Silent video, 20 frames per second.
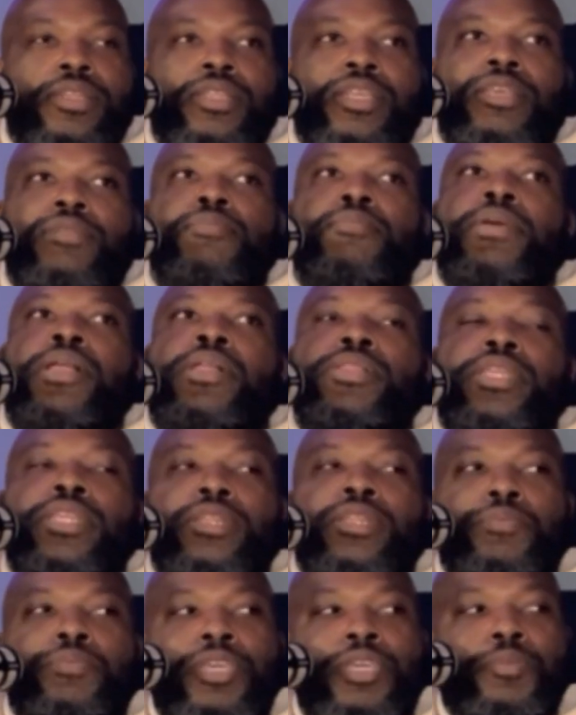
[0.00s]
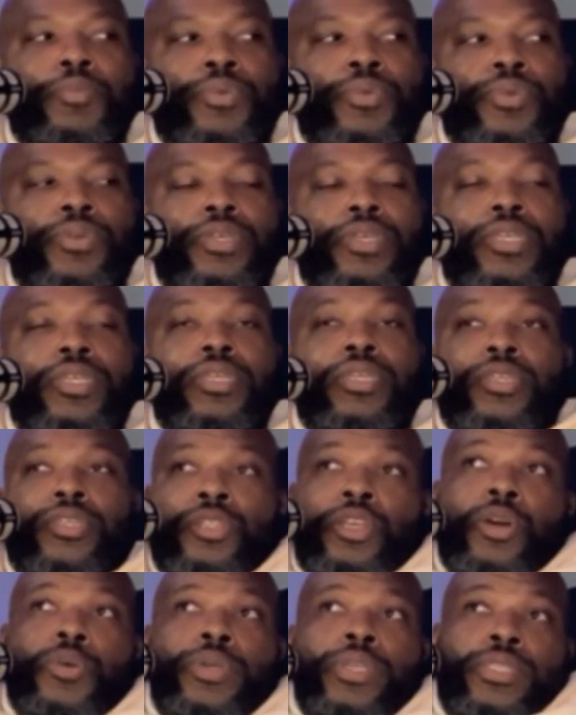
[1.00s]
and melanated people, it
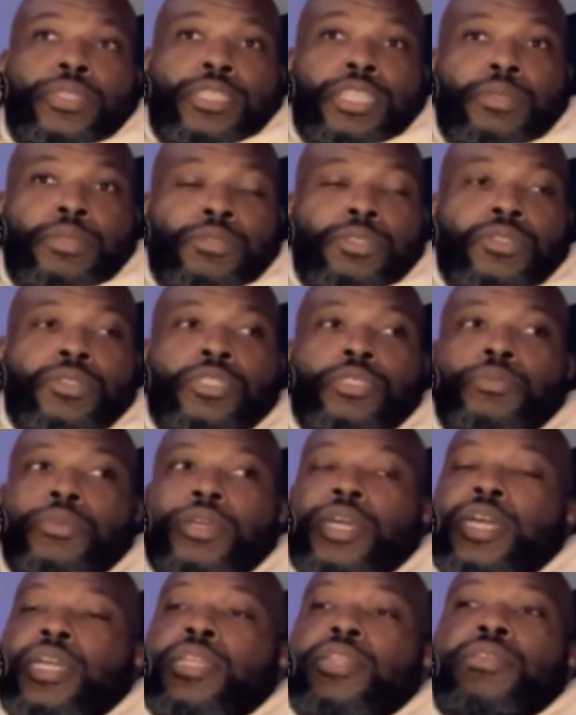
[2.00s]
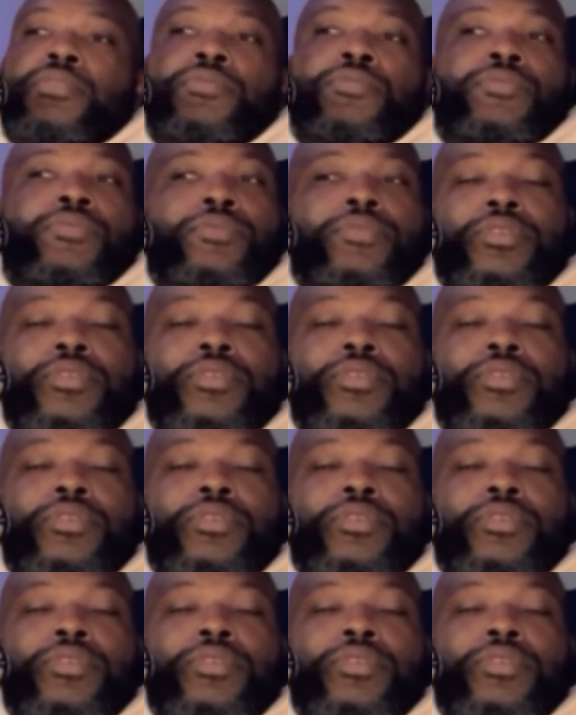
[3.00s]
always seems there's some kind of